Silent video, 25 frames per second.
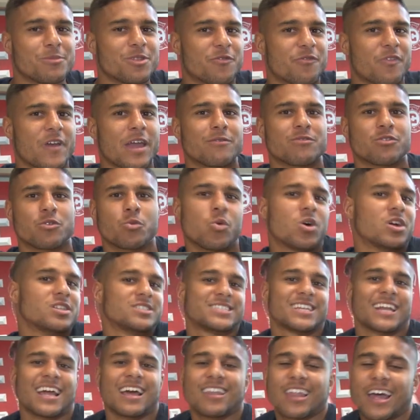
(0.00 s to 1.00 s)
of the favorite
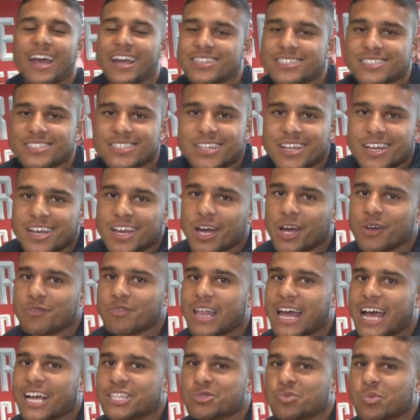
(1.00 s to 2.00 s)
ones that I liked of
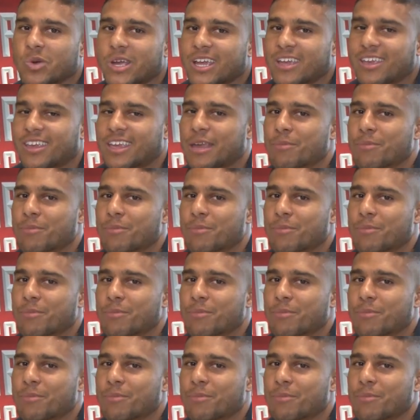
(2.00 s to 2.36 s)
last week.